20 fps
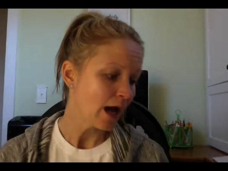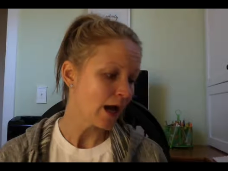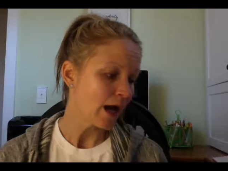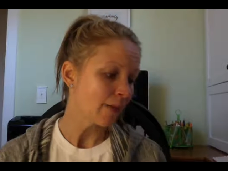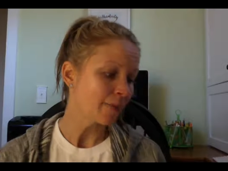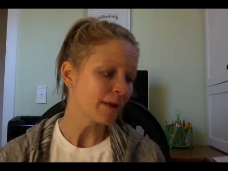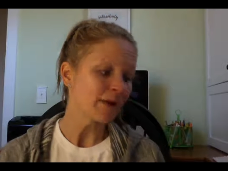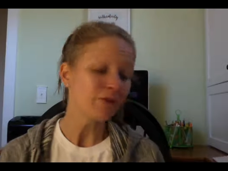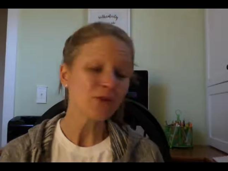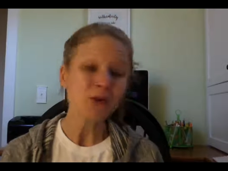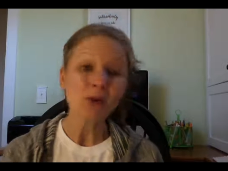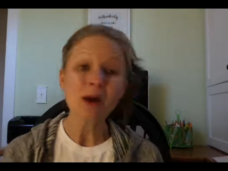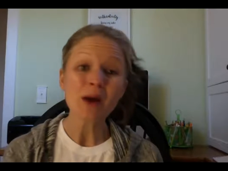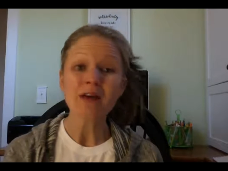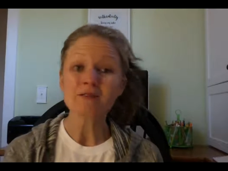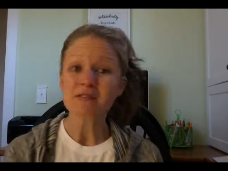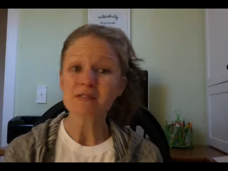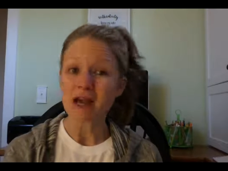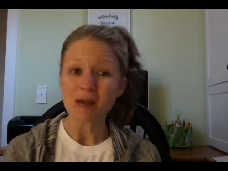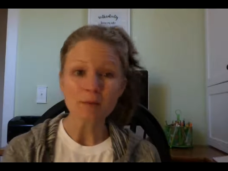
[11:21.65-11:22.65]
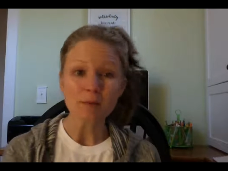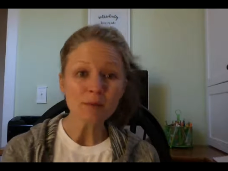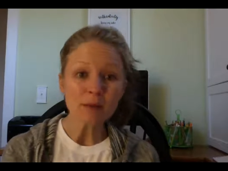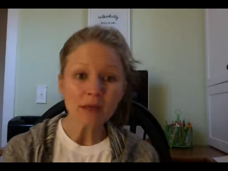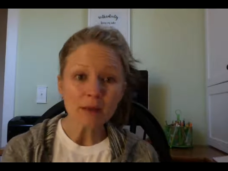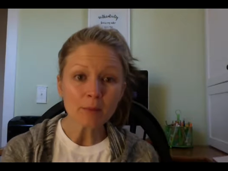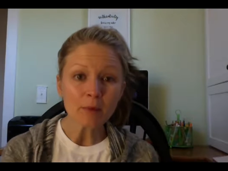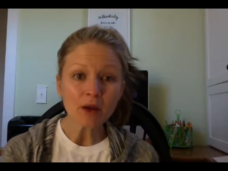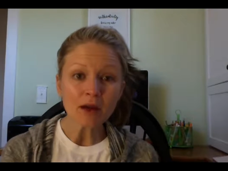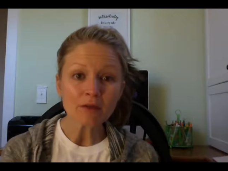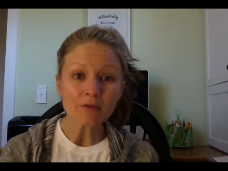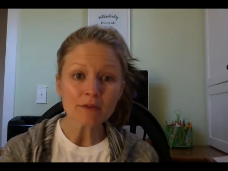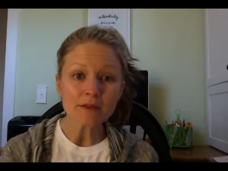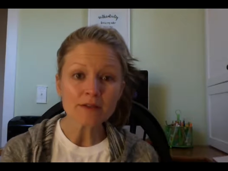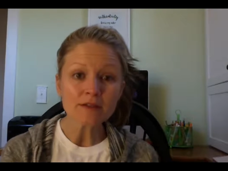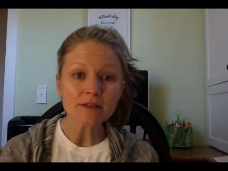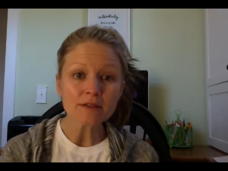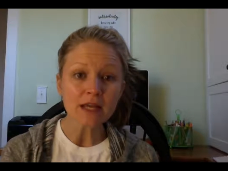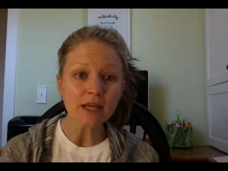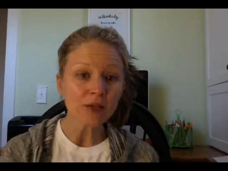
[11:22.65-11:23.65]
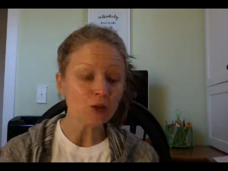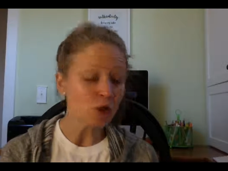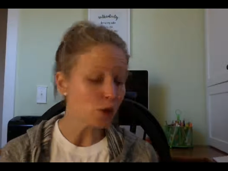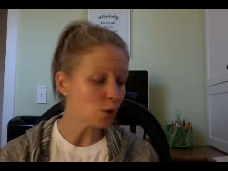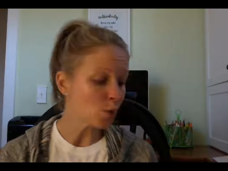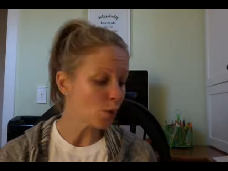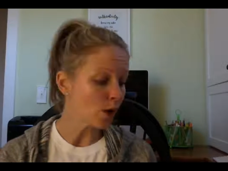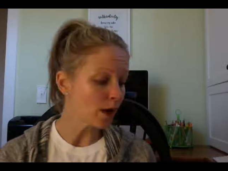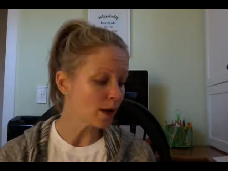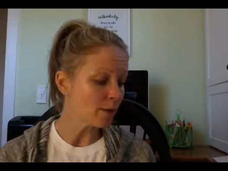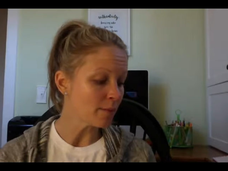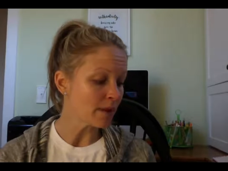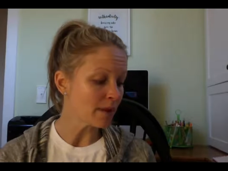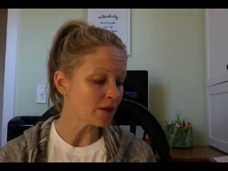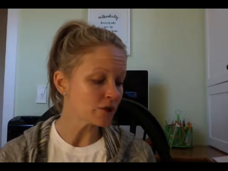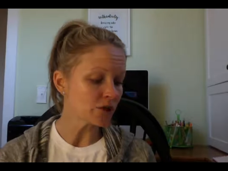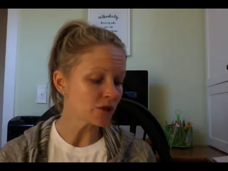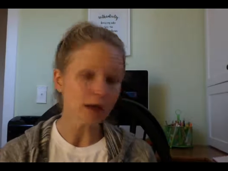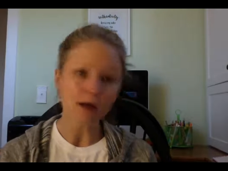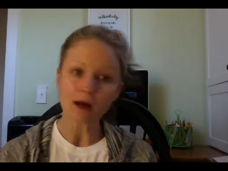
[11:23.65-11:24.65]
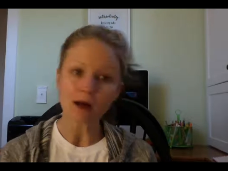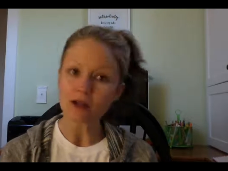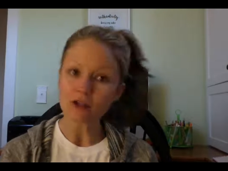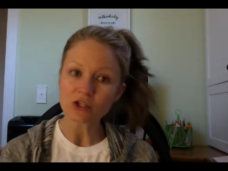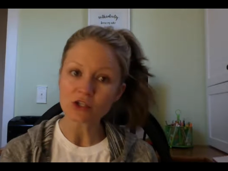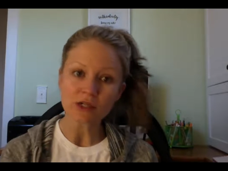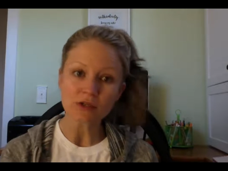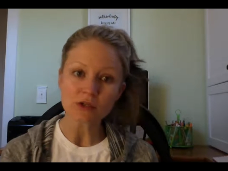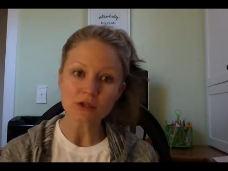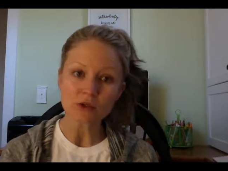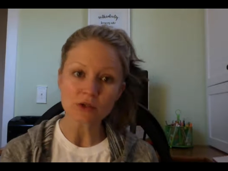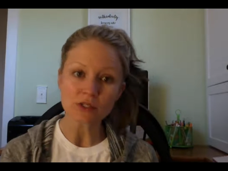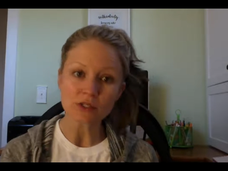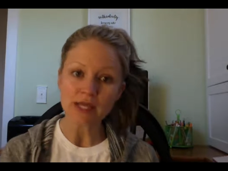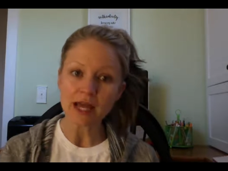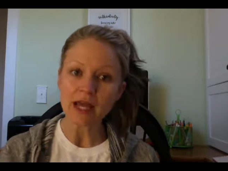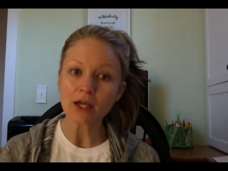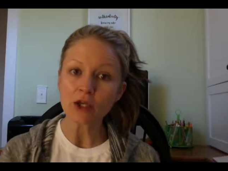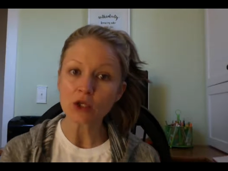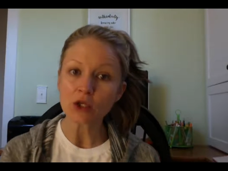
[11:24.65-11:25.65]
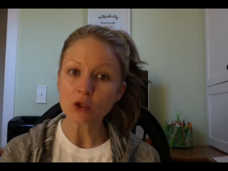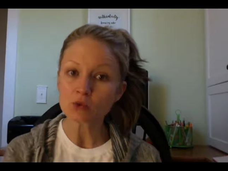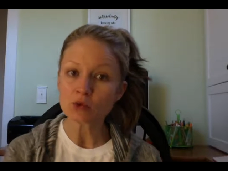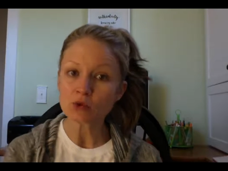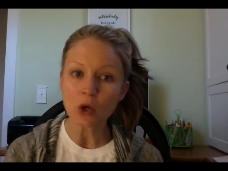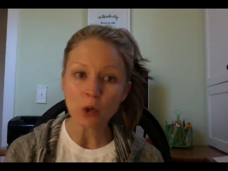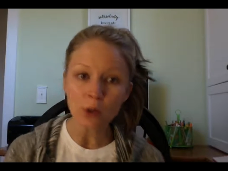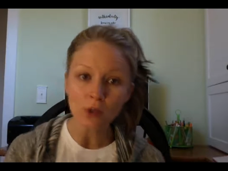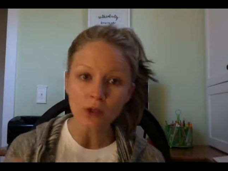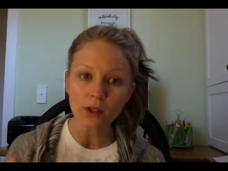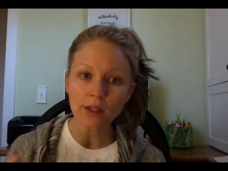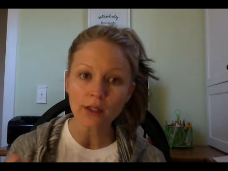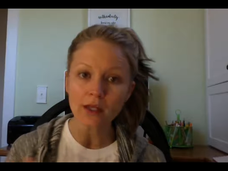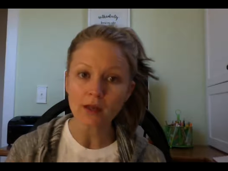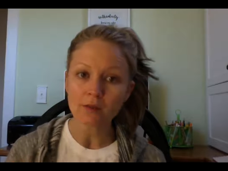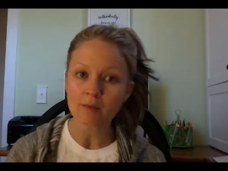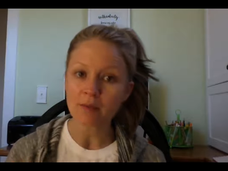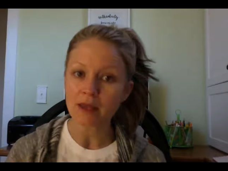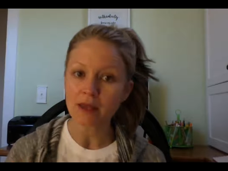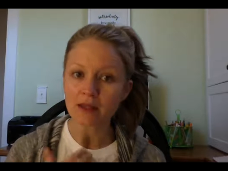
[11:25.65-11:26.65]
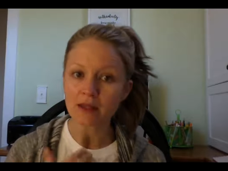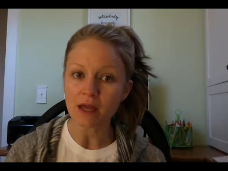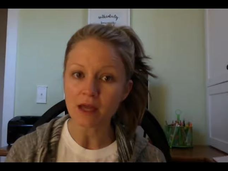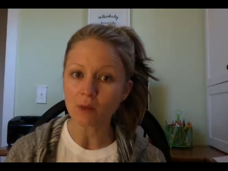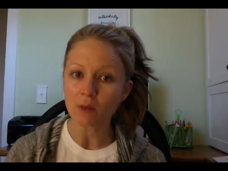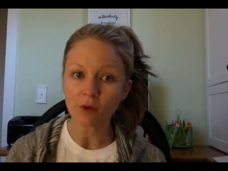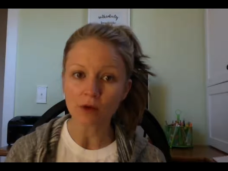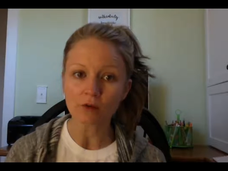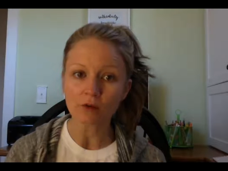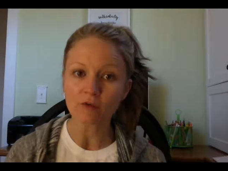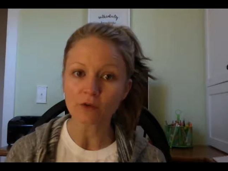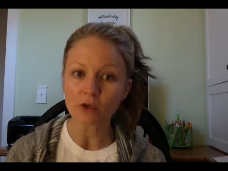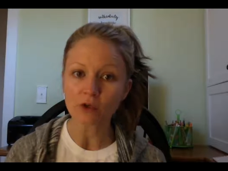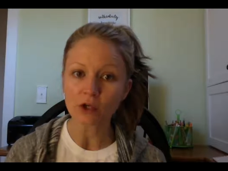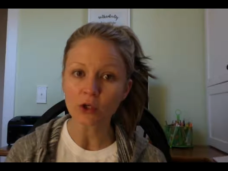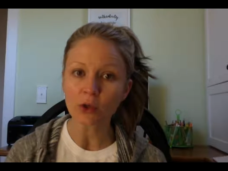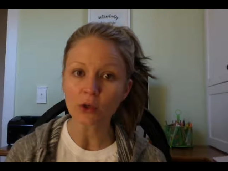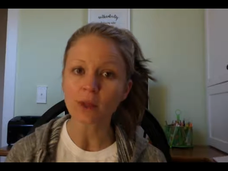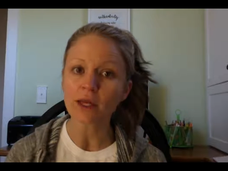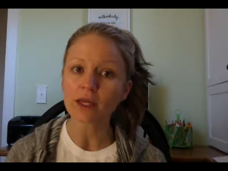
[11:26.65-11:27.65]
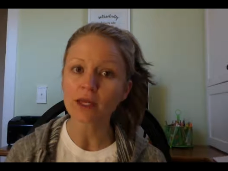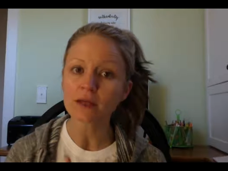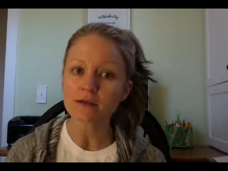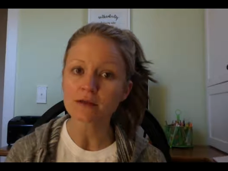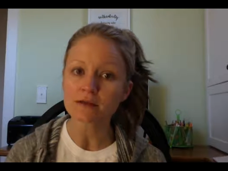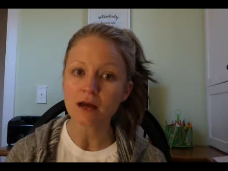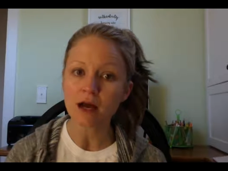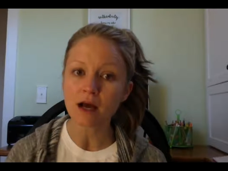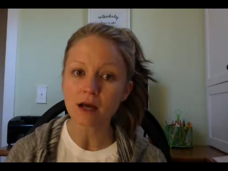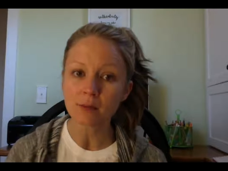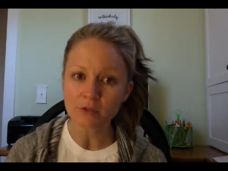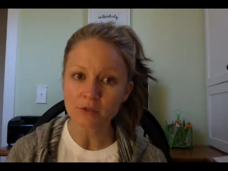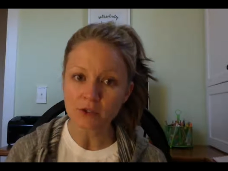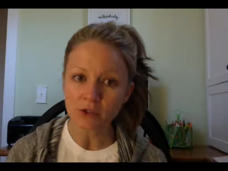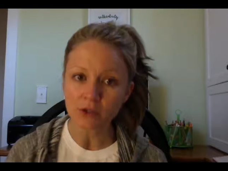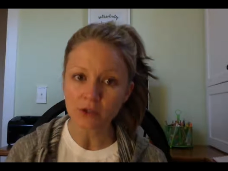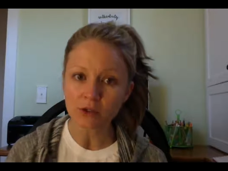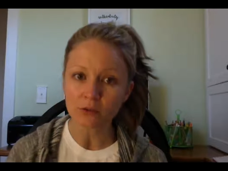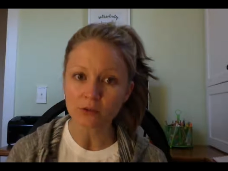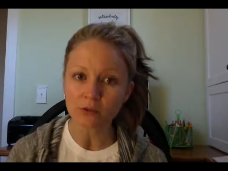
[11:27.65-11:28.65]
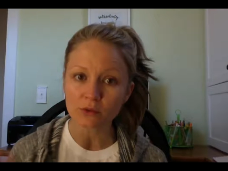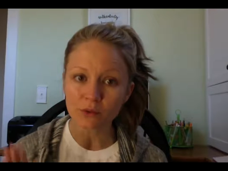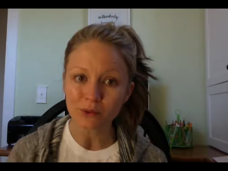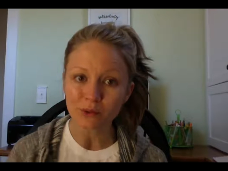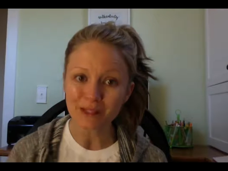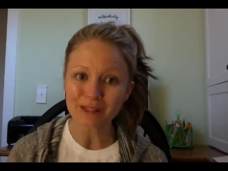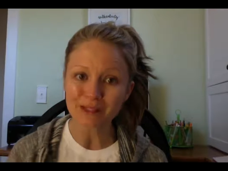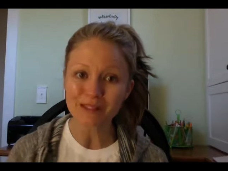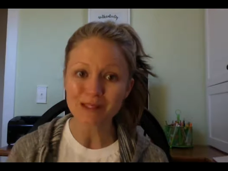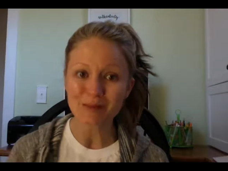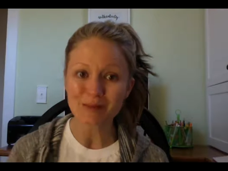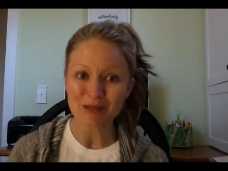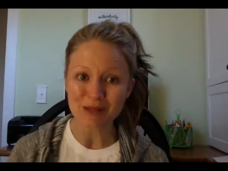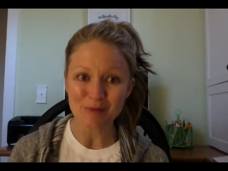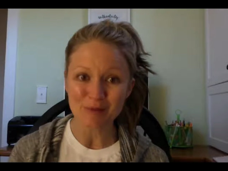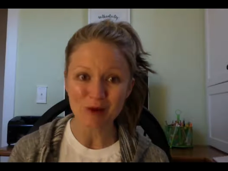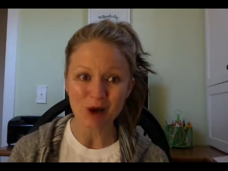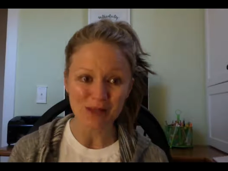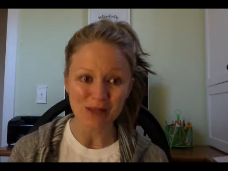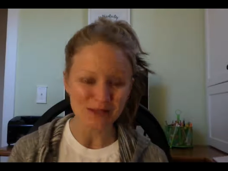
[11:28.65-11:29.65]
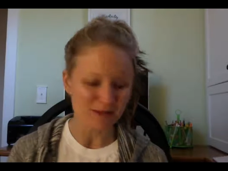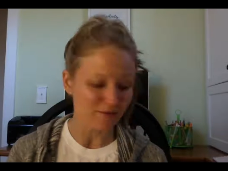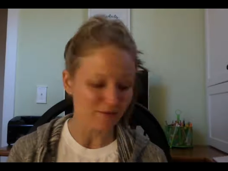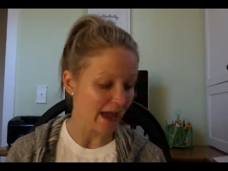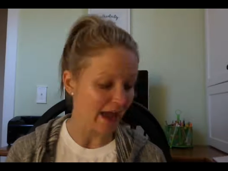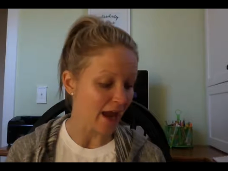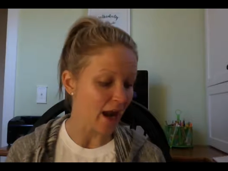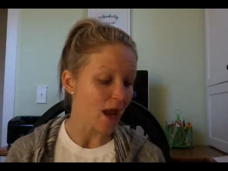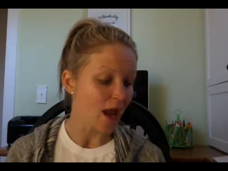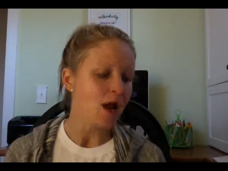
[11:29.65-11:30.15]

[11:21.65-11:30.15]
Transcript: If you have time to make breakfast and you want to make Shakeology as your snack, you totally can make that work for you. It is up to you. You get to be the boss of that.